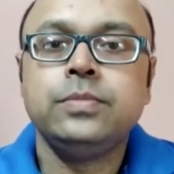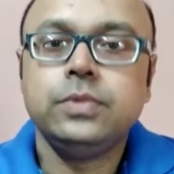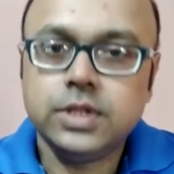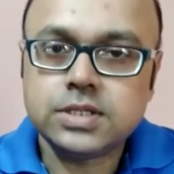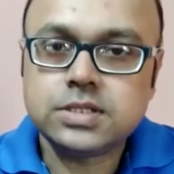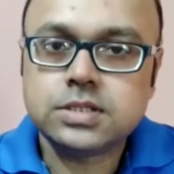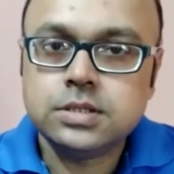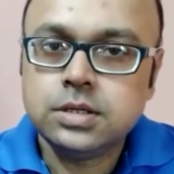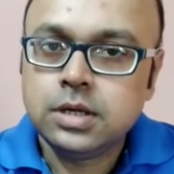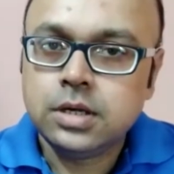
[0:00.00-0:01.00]

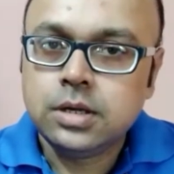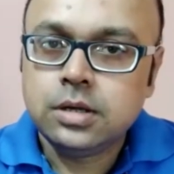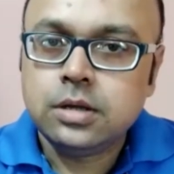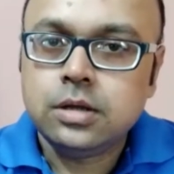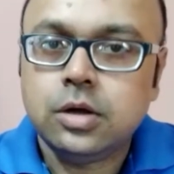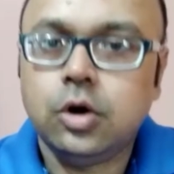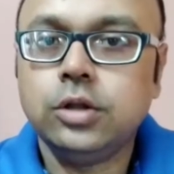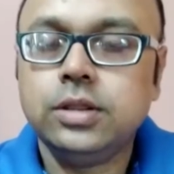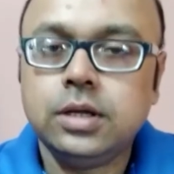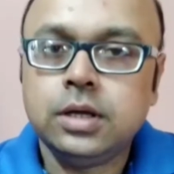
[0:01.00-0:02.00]

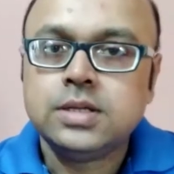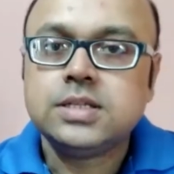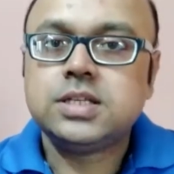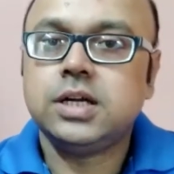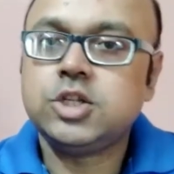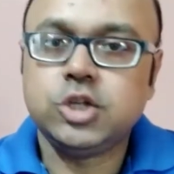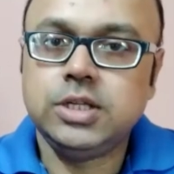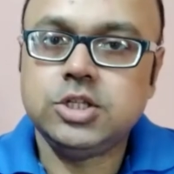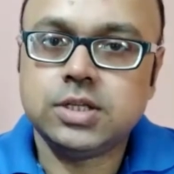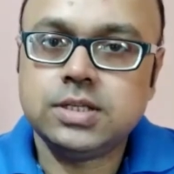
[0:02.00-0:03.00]
the search
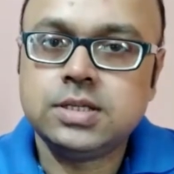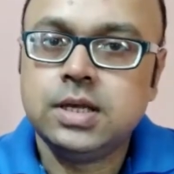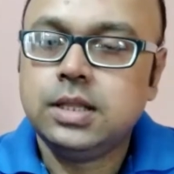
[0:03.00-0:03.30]
engines.